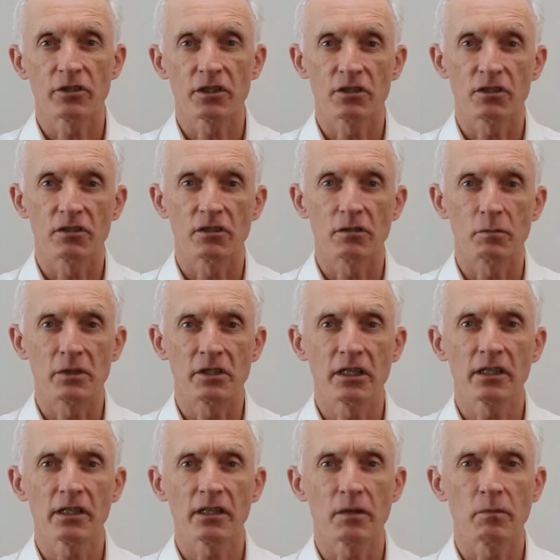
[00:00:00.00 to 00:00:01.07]
tissues is
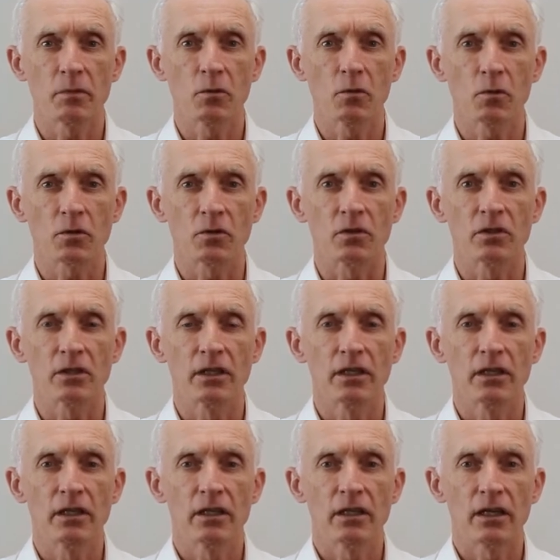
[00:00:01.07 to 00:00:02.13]
particularly important,
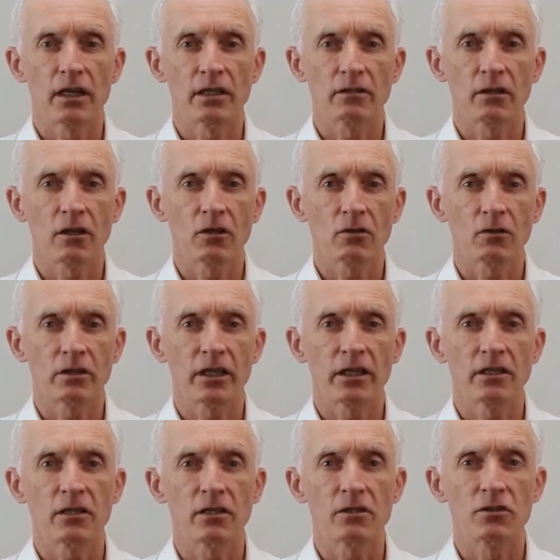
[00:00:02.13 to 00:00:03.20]
as local
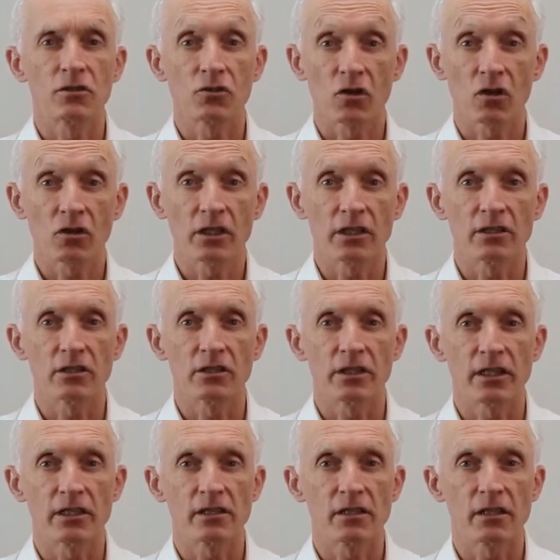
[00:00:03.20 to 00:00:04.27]
tenderness strongly
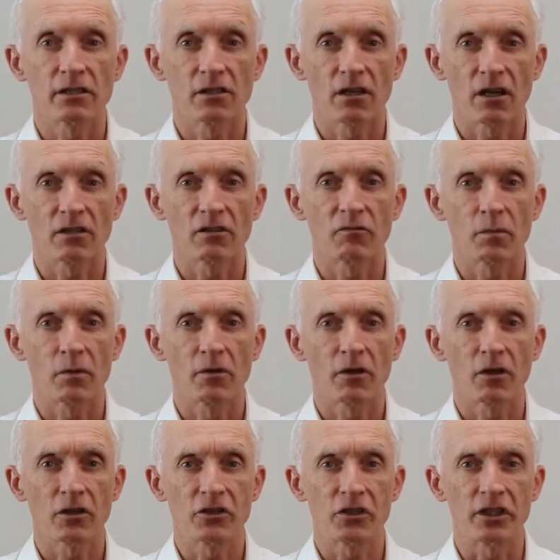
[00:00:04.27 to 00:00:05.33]
suggests the site of
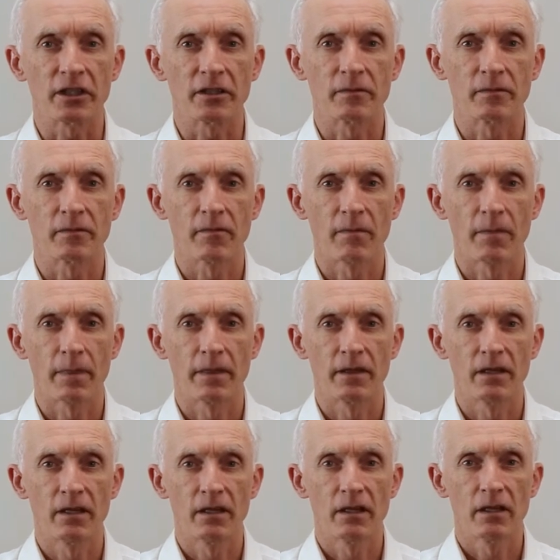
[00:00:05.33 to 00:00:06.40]
pathology.
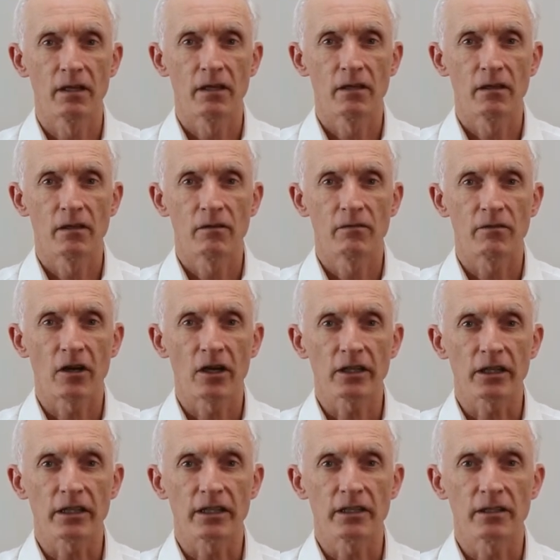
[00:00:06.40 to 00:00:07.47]

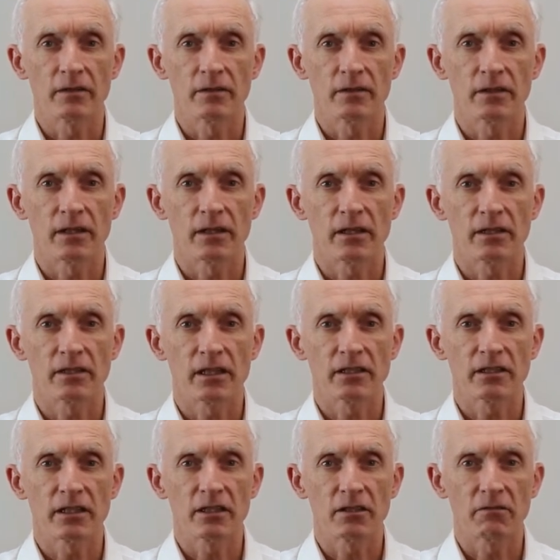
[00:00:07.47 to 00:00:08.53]
Finally,
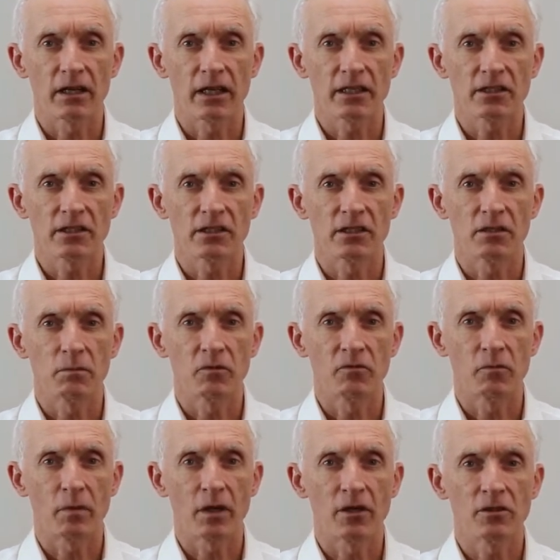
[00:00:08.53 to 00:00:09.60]
assessing the relationship
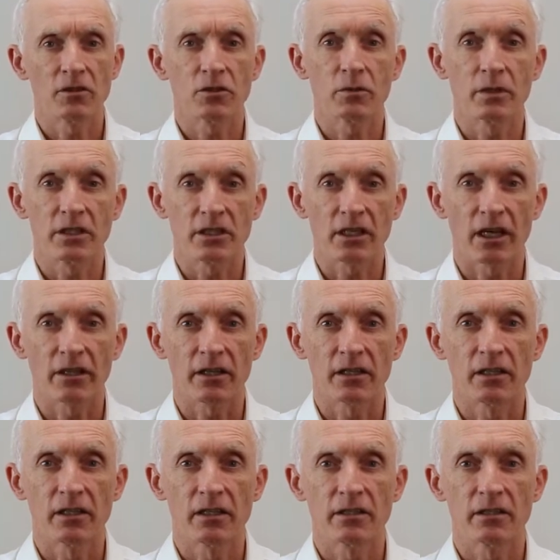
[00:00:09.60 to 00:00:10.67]
of bones to each other
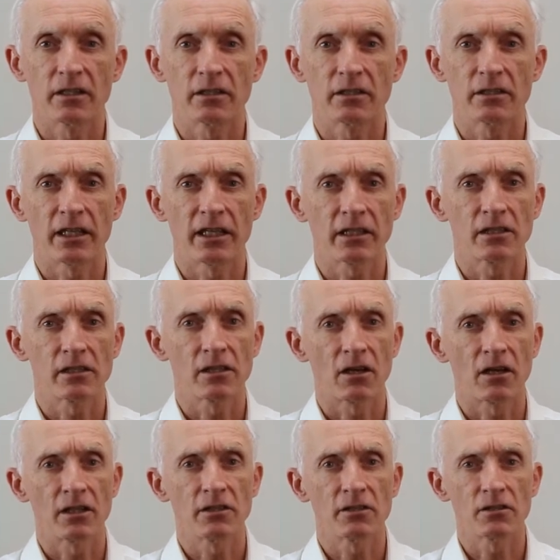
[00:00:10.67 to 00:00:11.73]
detects
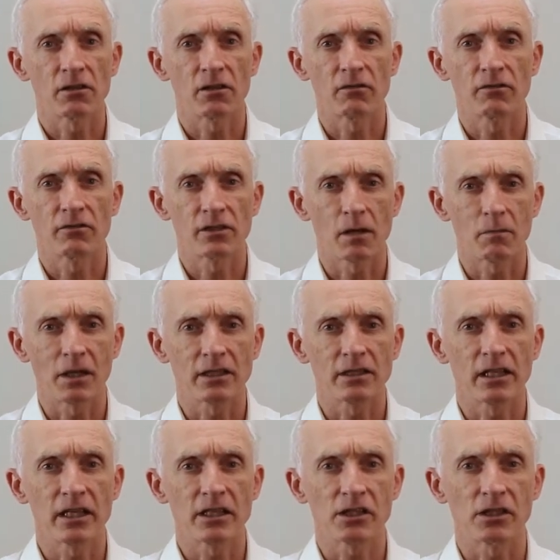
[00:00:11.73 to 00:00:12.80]
signs of
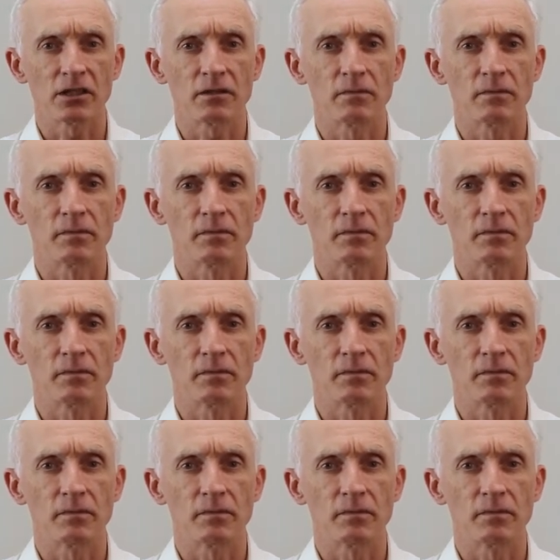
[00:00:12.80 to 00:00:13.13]
subluxation.